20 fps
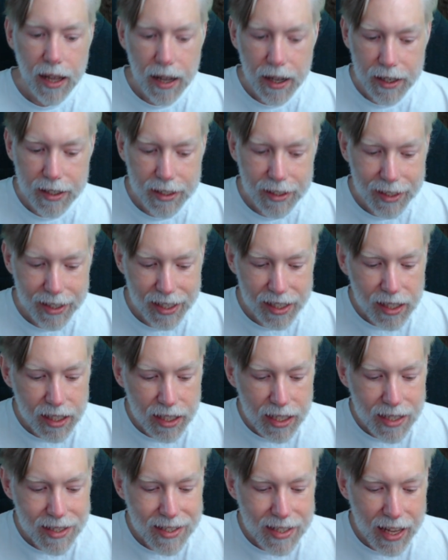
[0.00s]
It
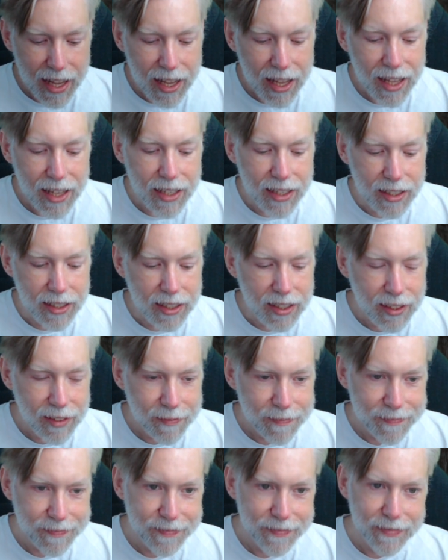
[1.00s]
is
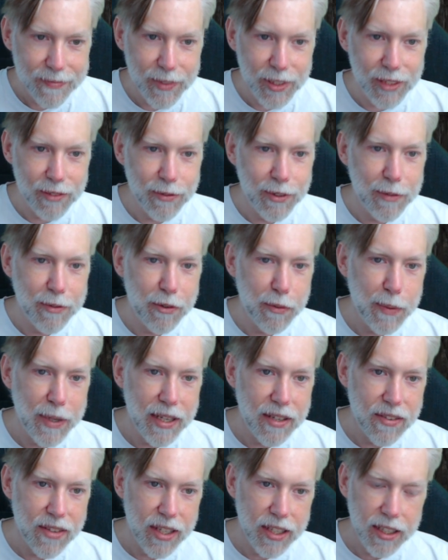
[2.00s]
which is a bit of a
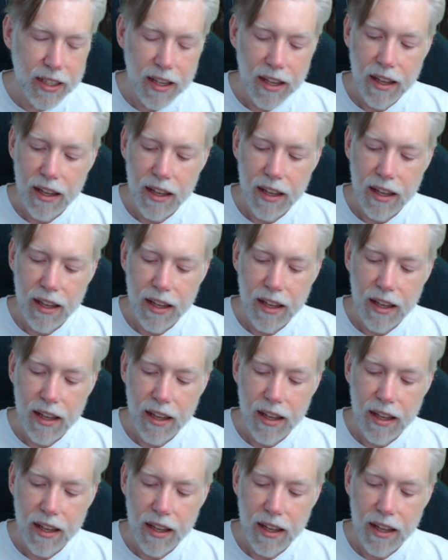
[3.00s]
weird thing,